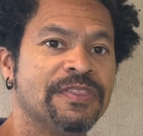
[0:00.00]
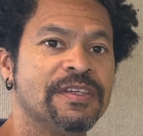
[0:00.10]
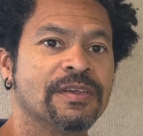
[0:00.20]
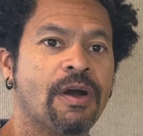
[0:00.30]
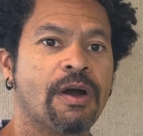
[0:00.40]

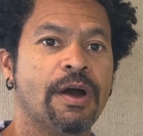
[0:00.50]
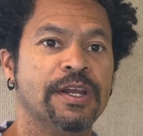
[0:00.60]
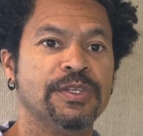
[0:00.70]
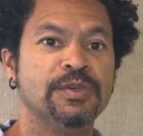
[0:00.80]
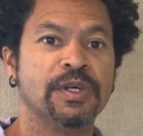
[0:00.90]
these are
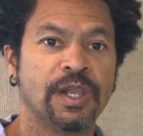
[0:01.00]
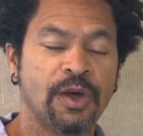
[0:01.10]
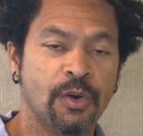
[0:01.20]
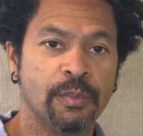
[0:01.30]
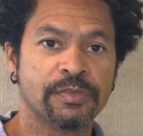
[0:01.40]

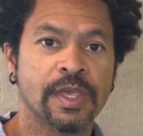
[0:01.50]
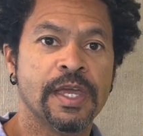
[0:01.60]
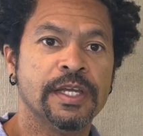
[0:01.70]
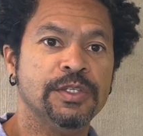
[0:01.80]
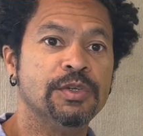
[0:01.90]
unilomes.
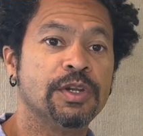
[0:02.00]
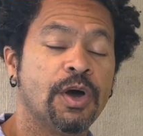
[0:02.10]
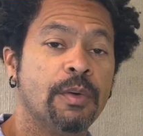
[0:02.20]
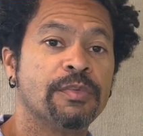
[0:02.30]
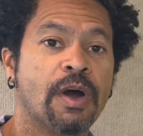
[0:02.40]

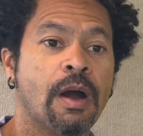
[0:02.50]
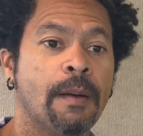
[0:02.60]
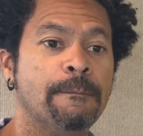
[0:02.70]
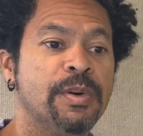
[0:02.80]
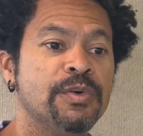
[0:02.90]
Unilomes are
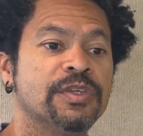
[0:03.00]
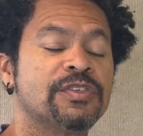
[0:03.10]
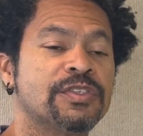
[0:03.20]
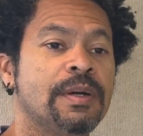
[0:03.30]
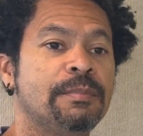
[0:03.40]
Buddhist
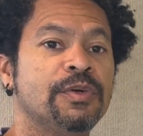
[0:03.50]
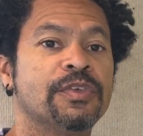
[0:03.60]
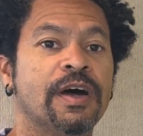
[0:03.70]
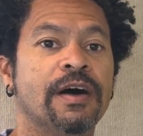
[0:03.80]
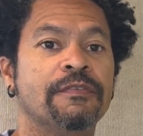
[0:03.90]
symbols
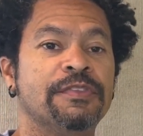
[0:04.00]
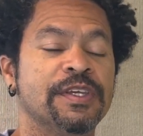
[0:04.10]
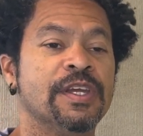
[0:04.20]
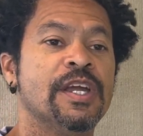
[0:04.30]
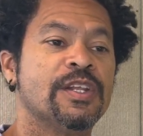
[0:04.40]
of
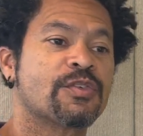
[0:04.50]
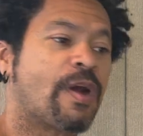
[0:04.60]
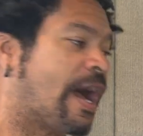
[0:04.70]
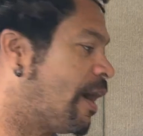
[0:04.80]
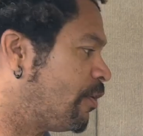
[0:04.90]
the
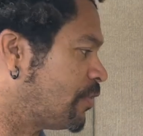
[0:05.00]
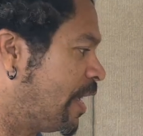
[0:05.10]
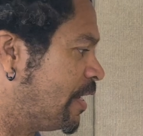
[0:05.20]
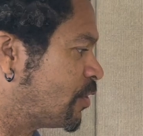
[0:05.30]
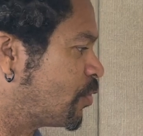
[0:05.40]
trials
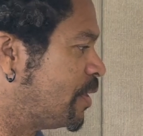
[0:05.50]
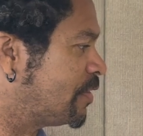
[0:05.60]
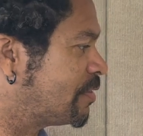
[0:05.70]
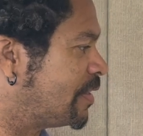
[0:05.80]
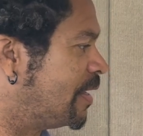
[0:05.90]
and
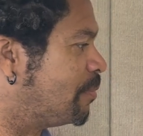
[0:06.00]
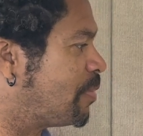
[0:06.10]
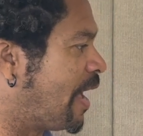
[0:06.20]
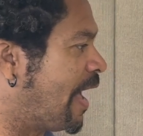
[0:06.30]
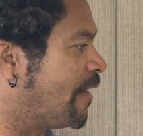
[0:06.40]
twists and
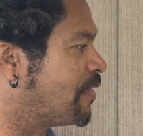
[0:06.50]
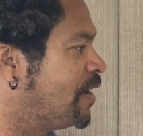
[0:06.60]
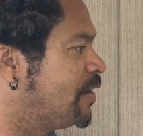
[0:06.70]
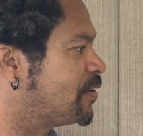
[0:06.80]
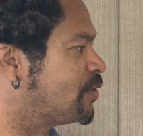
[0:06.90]
path
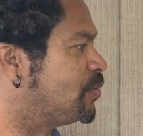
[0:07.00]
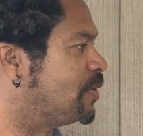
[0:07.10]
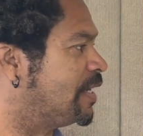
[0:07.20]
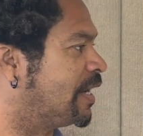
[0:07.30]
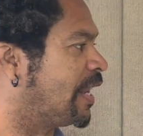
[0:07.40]
to
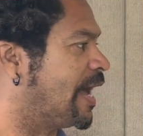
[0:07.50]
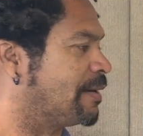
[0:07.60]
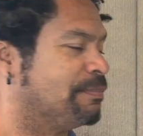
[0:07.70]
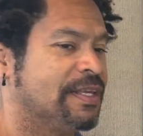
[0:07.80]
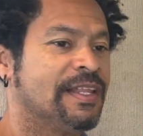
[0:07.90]

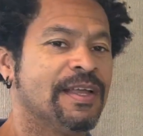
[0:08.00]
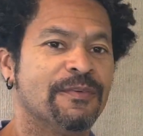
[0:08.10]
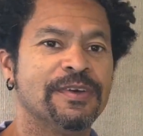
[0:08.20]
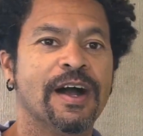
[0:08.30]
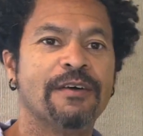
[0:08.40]
enlightenment.
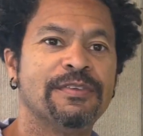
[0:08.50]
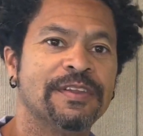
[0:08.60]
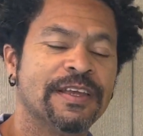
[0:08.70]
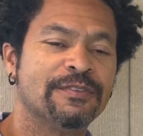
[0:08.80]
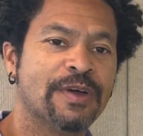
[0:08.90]
We
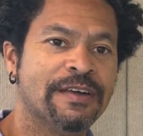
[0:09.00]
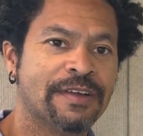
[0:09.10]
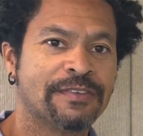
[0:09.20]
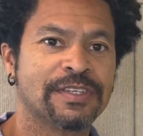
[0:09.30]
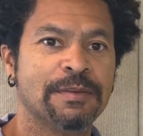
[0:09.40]
often, as
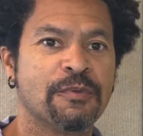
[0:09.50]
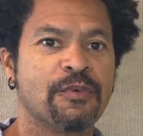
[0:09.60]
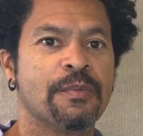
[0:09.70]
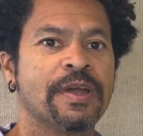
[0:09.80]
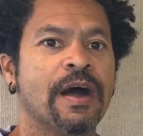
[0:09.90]
I've said
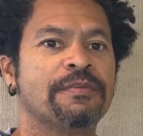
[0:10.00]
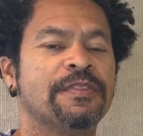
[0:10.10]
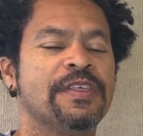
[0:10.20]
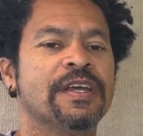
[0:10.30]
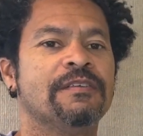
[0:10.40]
before, we often
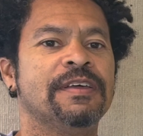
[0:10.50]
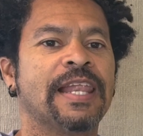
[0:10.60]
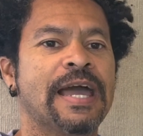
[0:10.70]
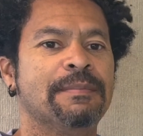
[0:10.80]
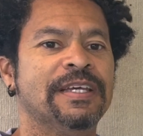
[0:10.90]
think of
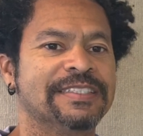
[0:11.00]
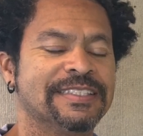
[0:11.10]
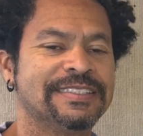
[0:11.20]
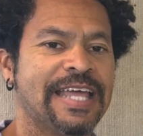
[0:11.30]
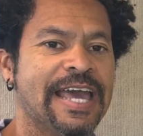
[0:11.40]
enlightenment as a
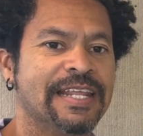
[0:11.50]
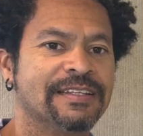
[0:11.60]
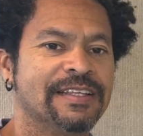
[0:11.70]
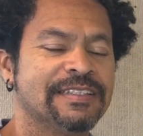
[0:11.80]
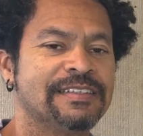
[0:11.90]
static
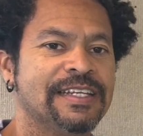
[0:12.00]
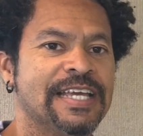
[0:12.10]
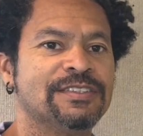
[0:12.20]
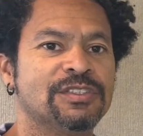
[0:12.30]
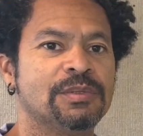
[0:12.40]

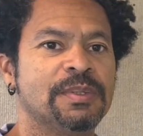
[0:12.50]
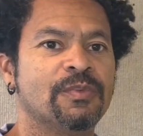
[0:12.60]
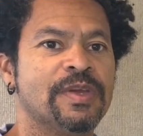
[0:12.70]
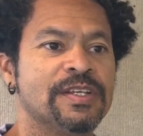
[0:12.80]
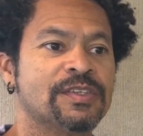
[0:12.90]
destination to be
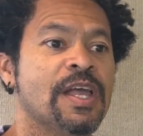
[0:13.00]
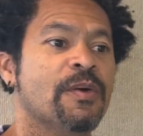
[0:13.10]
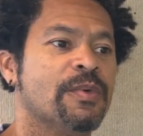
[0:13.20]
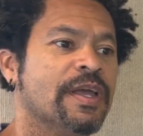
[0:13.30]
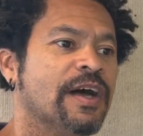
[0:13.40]
reached.
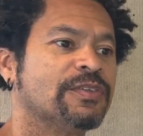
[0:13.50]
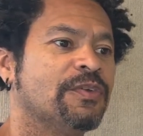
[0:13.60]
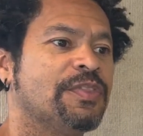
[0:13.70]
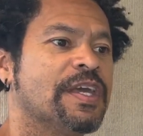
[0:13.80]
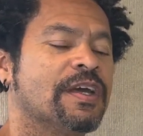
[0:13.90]
We also
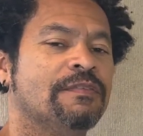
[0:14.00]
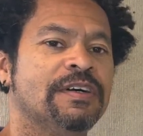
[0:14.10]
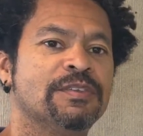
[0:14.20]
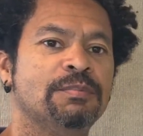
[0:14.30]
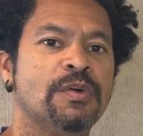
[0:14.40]
think of
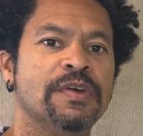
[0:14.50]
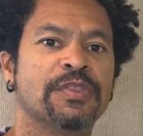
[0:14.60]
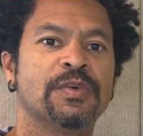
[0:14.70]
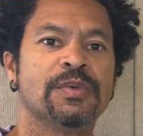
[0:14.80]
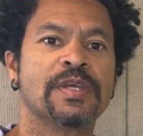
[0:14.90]
us moving
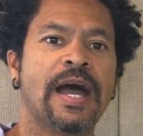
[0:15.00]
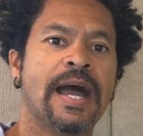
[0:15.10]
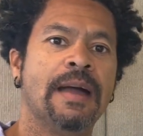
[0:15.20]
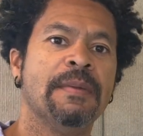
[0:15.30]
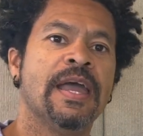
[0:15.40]
through
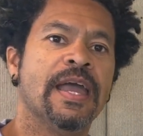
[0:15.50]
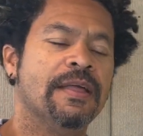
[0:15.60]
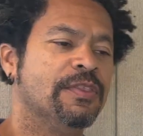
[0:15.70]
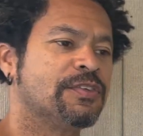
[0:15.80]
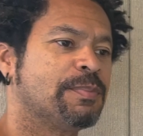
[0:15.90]
time
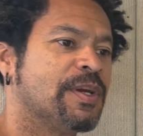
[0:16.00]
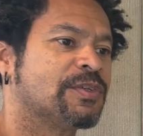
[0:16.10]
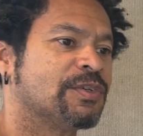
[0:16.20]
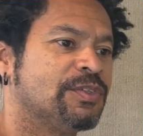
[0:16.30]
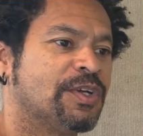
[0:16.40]
and the
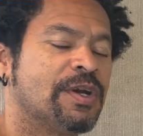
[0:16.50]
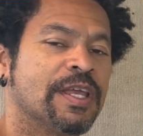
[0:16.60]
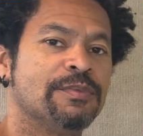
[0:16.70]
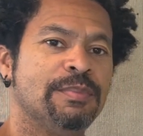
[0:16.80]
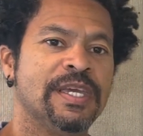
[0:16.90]
spiritual journey
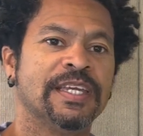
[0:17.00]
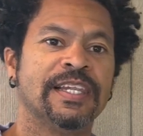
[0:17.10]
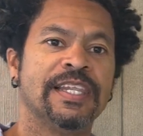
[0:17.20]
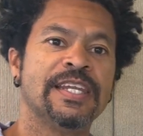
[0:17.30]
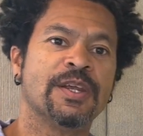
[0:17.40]
as being
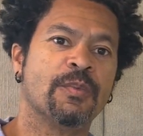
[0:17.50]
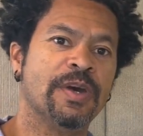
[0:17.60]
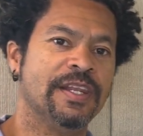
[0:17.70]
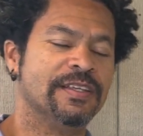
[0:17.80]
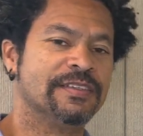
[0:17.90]
linear when
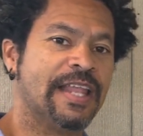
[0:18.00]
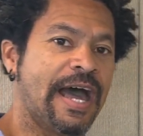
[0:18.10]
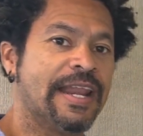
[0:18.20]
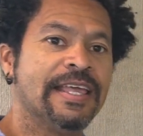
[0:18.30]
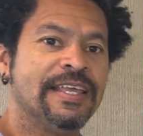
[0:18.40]
it is
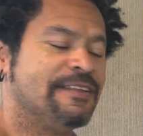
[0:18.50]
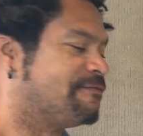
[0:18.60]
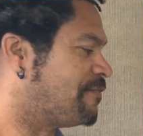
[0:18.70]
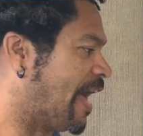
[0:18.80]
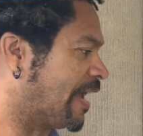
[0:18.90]
not. In
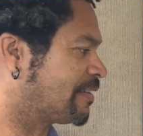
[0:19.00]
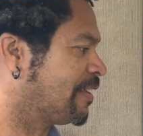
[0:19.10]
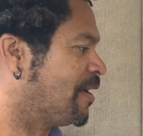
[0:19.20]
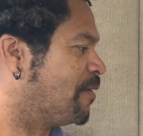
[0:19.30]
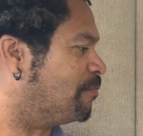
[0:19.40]
fact,
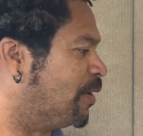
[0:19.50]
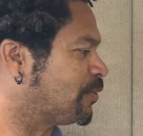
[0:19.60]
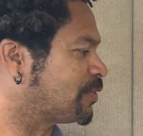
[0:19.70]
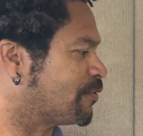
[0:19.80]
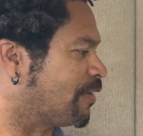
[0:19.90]

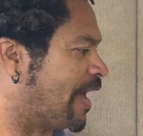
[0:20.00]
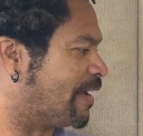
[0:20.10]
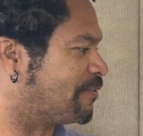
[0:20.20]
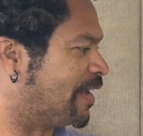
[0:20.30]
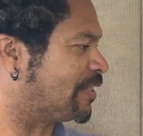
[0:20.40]
most of
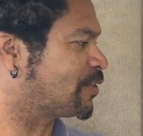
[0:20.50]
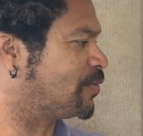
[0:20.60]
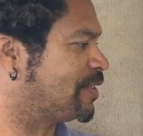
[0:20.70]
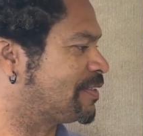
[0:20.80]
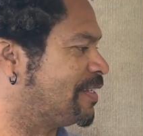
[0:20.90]
life has
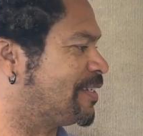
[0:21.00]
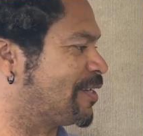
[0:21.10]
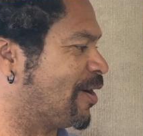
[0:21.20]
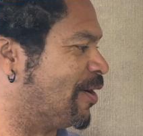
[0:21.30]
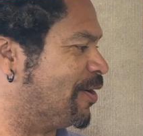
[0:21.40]
twists and
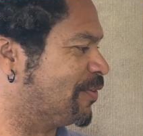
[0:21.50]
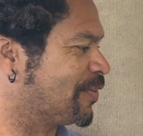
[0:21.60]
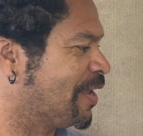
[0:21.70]
turns,